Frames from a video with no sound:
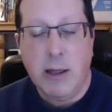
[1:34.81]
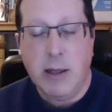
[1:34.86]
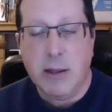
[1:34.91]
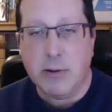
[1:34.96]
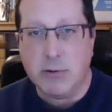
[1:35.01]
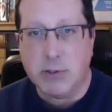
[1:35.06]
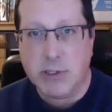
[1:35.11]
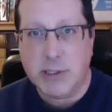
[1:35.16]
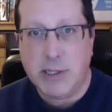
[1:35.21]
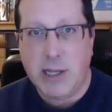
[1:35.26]

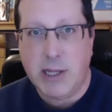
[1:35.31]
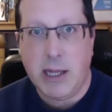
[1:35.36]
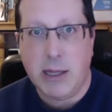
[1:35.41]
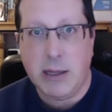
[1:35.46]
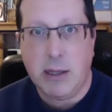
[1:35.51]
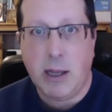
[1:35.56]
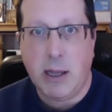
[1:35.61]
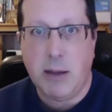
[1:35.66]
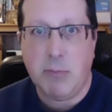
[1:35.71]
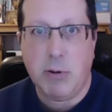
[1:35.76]
There's a
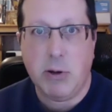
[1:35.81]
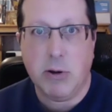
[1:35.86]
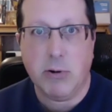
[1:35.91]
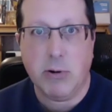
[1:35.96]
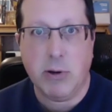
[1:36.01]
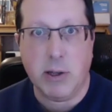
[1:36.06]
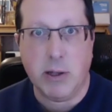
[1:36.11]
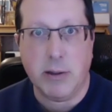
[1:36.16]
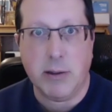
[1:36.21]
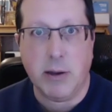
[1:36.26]
10-day
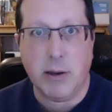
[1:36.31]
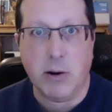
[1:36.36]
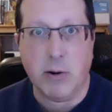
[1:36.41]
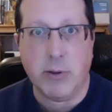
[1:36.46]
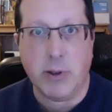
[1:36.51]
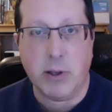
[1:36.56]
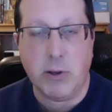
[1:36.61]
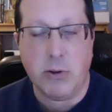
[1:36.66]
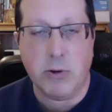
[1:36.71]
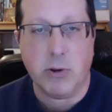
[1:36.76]
period there
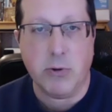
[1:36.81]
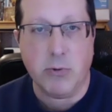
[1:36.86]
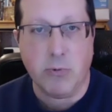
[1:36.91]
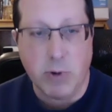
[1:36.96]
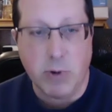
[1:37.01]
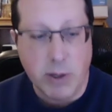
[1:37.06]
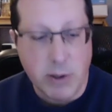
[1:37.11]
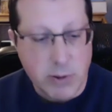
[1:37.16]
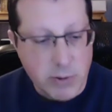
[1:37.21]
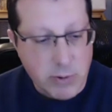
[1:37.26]
that you can
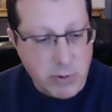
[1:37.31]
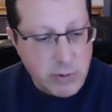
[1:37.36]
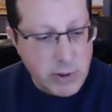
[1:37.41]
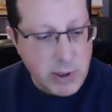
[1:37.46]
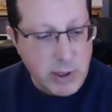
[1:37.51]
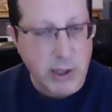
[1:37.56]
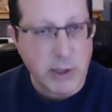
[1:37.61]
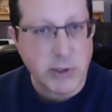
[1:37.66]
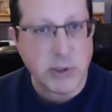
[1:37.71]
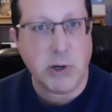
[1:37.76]
read through
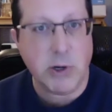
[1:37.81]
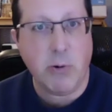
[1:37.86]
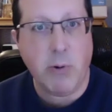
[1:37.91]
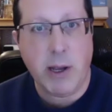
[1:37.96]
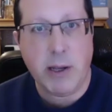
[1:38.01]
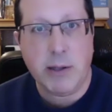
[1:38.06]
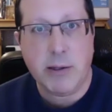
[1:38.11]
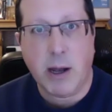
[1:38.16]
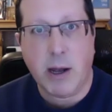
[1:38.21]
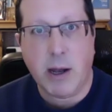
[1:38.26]
the
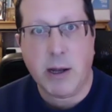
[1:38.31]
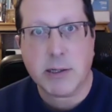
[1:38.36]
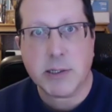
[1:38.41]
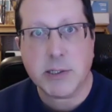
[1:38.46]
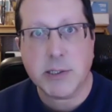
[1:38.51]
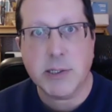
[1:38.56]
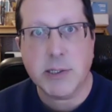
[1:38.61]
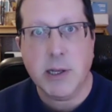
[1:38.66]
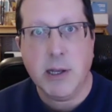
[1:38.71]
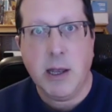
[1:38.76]
HOA
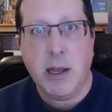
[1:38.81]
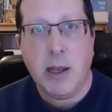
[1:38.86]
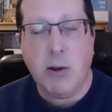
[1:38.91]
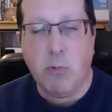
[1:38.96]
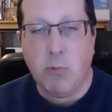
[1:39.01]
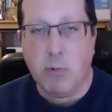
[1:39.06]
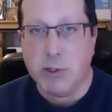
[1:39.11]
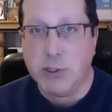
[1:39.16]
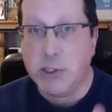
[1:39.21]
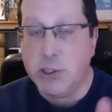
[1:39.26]
docs.
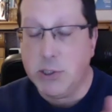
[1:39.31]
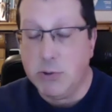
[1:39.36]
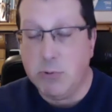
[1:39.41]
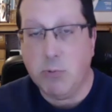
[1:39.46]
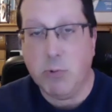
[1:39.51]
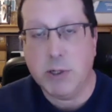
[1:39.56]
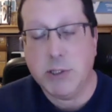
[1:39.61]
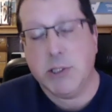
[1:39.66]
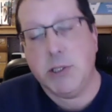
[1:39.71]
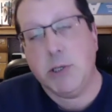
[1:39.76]
Once
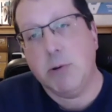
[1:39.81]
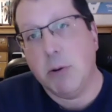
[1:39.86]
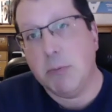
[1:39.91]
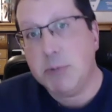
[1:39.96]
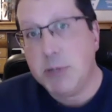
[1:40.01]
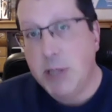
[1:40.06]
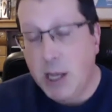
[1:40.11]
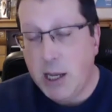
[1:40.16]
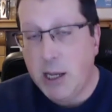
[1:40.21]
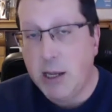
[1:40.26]
you
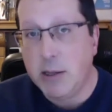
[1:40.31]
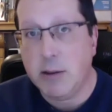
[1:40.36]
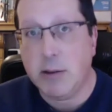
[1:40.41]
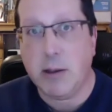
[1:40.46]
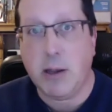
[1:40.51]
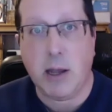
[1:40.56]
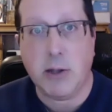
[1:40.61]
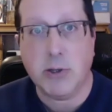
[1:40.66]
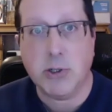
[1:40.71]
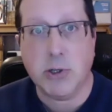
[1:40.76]
obtain
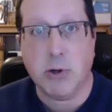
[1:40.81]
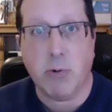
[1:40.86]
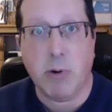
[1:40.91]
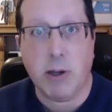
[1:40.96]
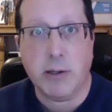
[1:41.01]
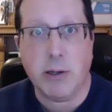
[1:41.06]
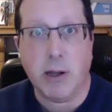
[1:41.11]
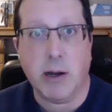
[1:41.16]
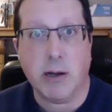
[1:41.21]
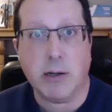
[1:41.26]
the
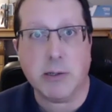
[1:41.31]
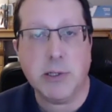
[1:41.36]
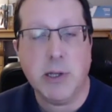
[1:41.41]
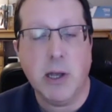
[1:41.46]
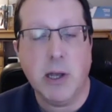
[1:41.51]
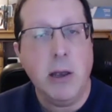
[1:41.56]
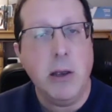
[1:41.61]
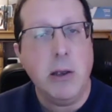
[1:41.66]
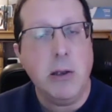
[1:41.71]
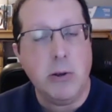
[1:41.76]
HOA docs,
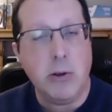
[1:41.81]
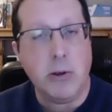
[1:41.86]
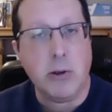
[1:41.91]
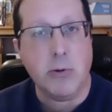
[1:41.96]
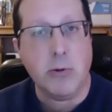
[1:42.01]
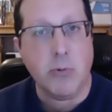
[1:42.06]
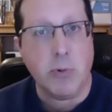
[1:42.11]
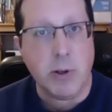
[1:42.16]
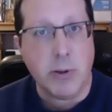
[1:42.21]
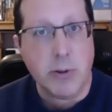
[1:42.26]
you
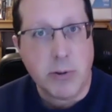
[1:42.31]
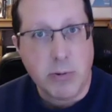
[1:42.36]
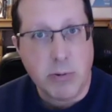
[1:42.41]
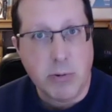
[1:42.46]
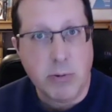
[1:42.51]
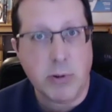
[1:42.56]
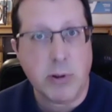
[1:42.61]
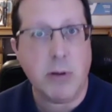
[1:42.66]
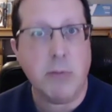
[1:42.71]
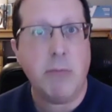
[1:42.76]
can read
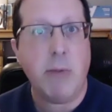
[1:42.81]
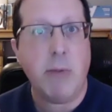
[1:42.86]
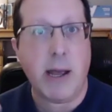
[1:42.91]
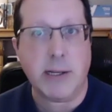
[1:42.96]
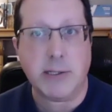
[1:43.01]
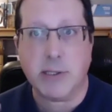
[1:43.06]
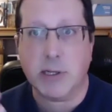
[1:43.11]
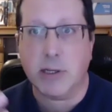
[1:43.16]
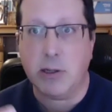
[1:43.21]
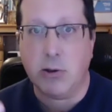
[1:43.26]
through them,
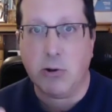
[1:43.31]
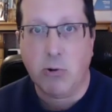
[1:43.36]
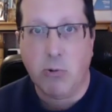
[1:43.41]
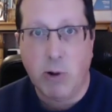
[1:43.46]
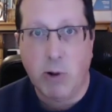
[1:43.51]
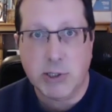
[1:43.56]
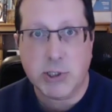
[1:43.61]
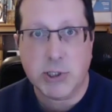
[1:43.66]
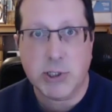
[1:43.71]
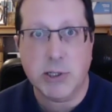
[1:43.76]
ask any
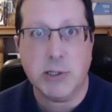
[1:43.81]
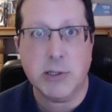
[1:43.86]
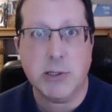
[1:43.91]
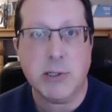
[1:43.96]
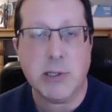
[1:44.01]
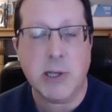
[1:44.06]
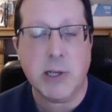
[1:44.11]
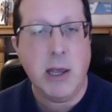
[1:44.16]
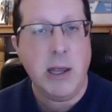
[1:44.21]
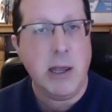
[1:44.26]
questions.